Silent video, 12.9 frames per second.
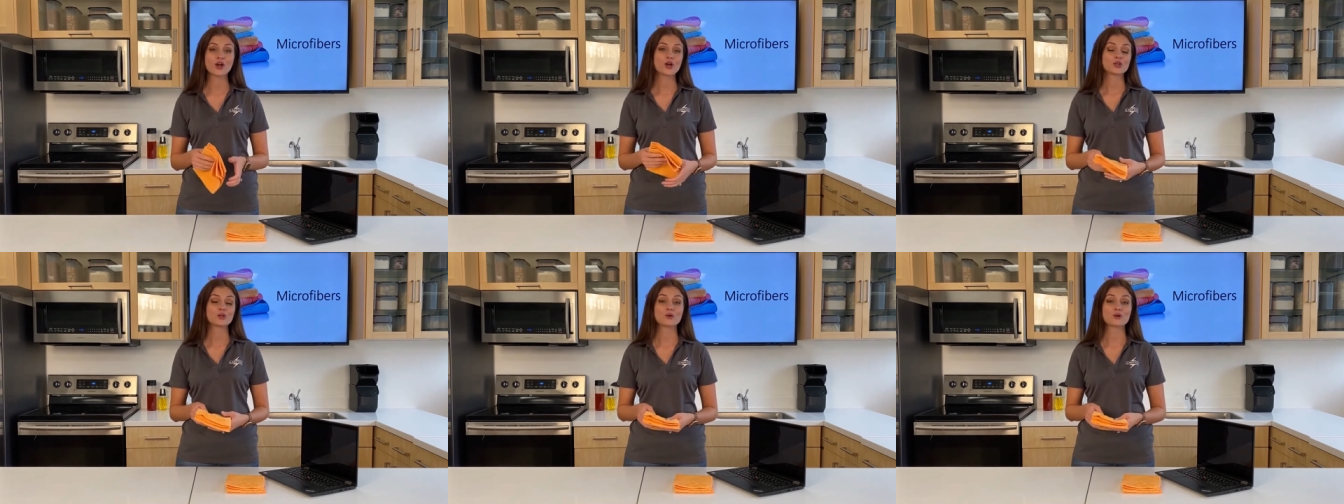
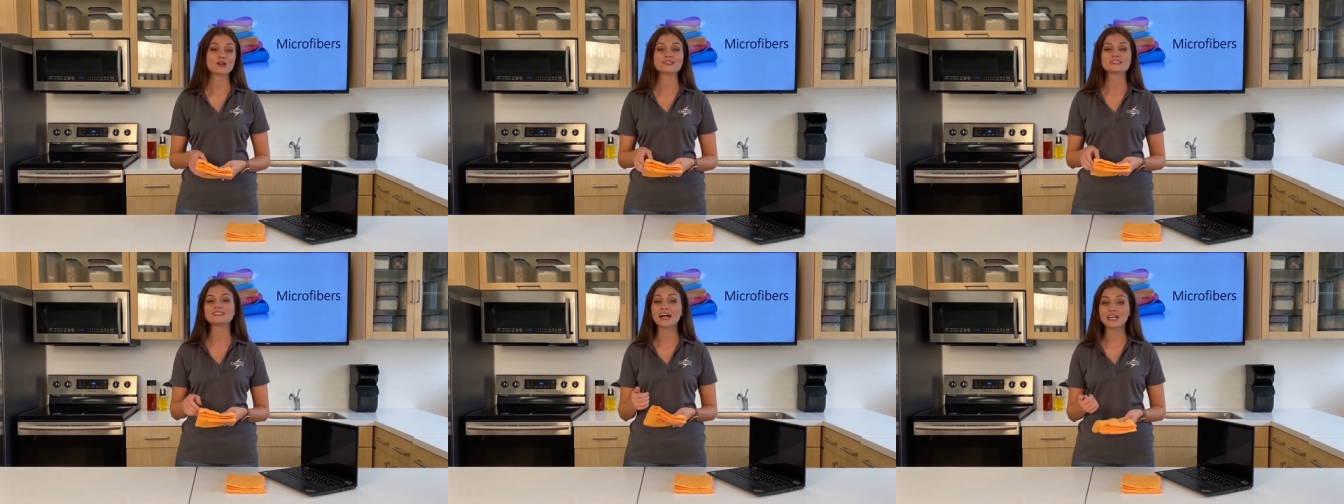your
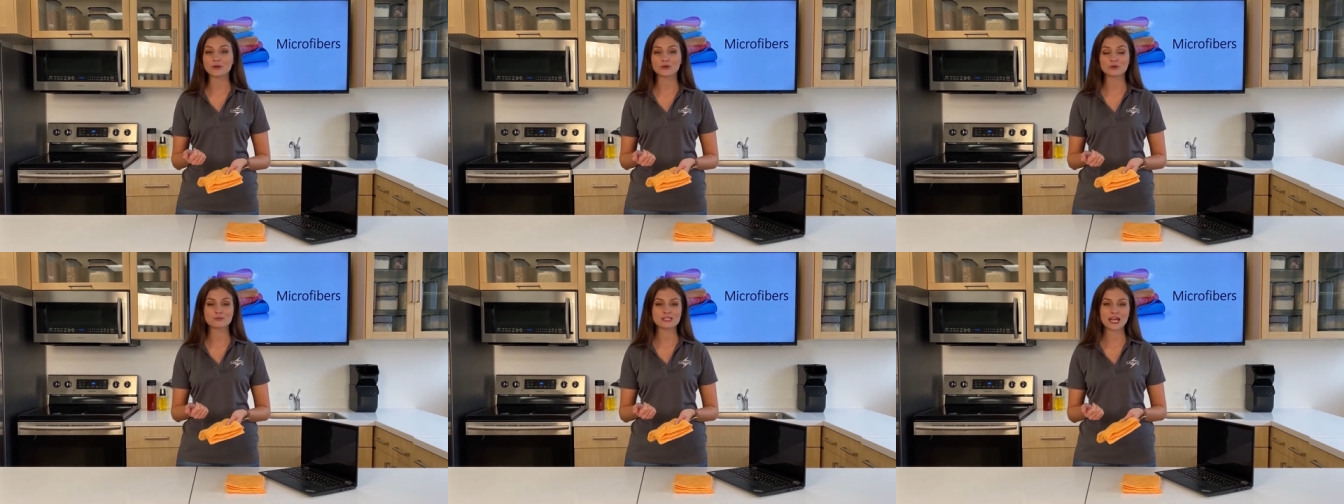dining
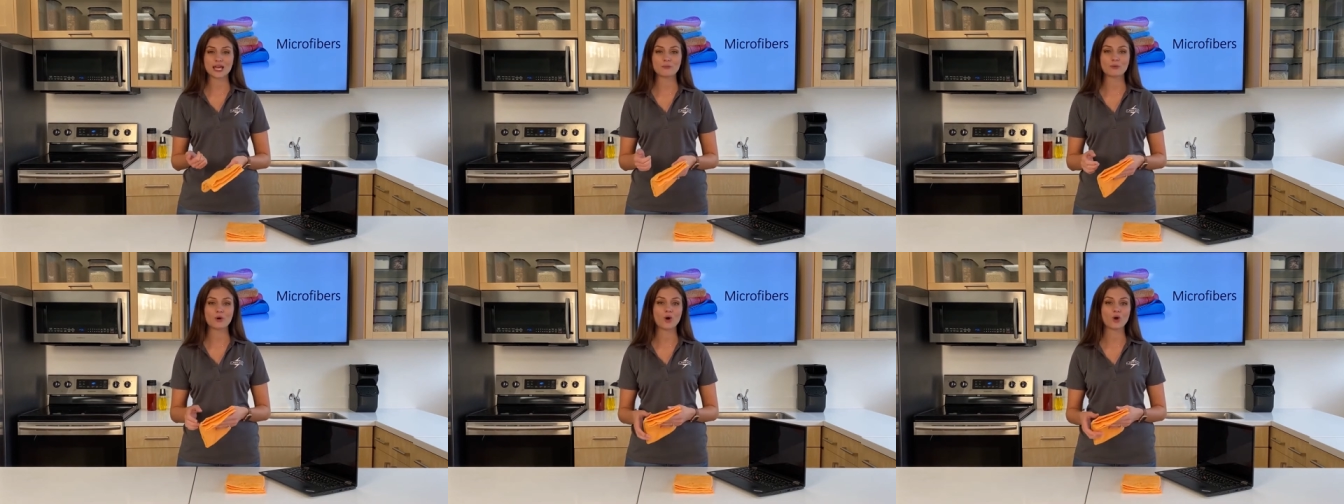room
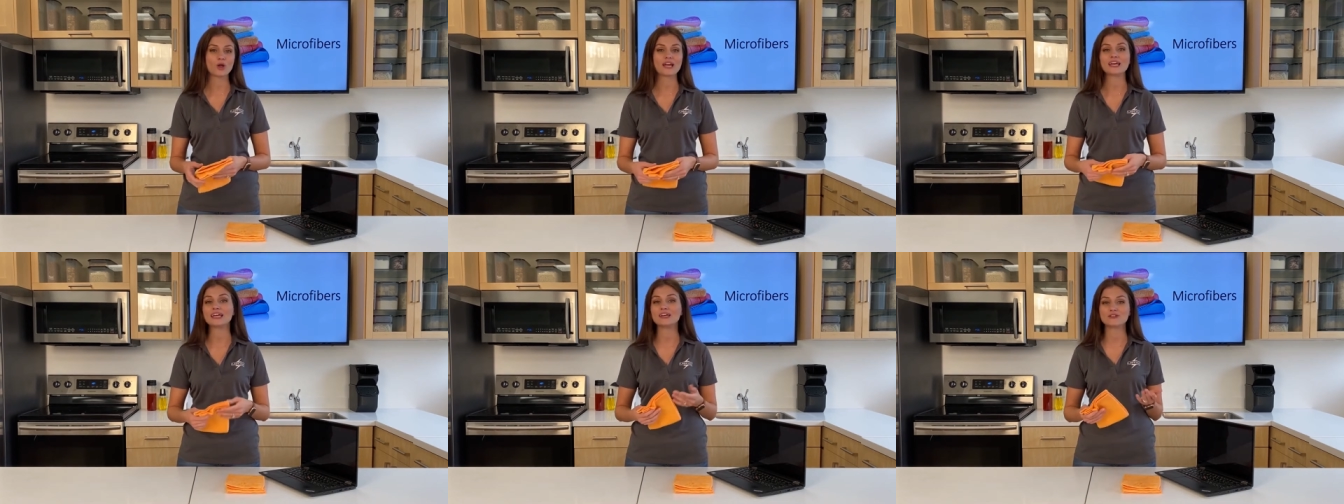
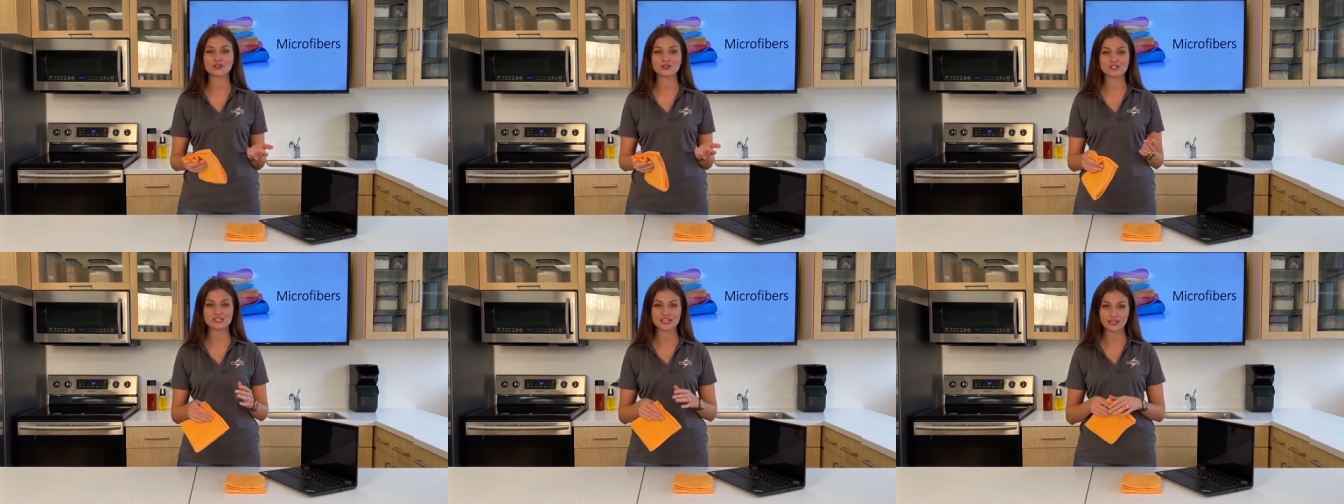table, even your
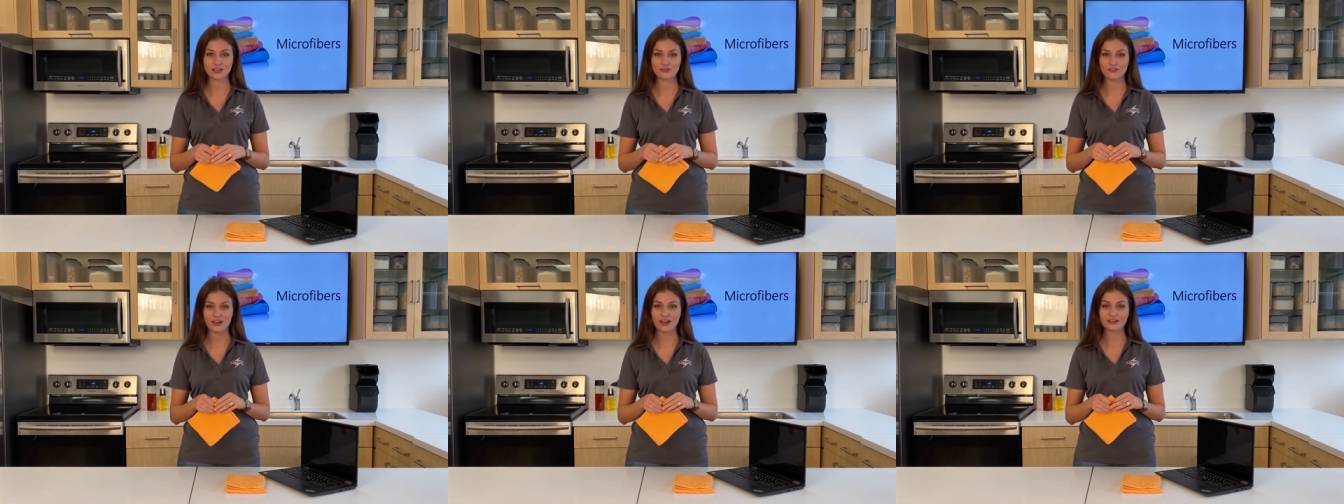ceiling
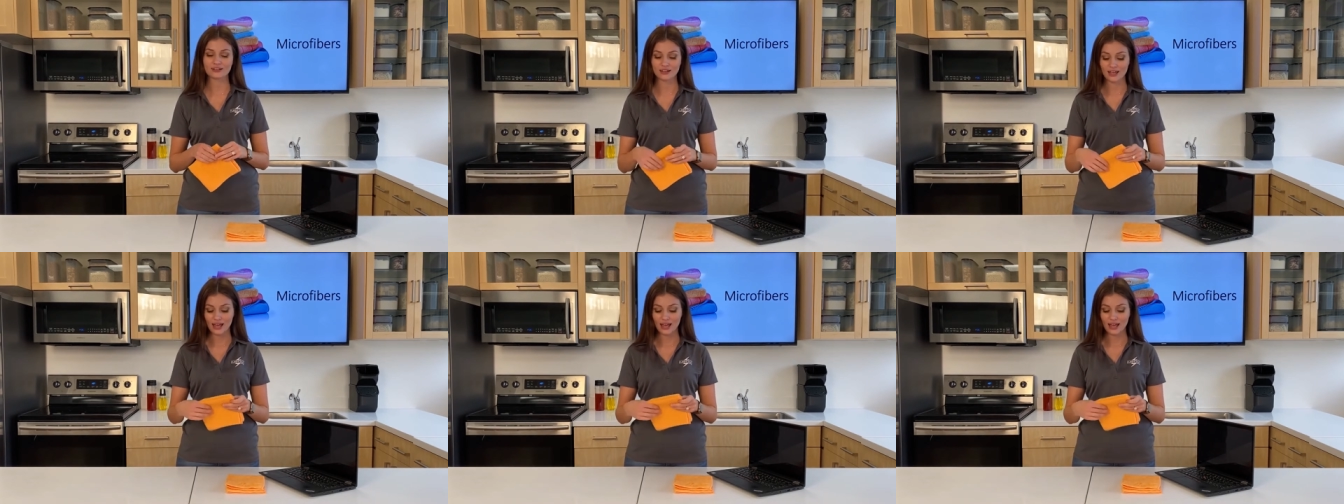fan.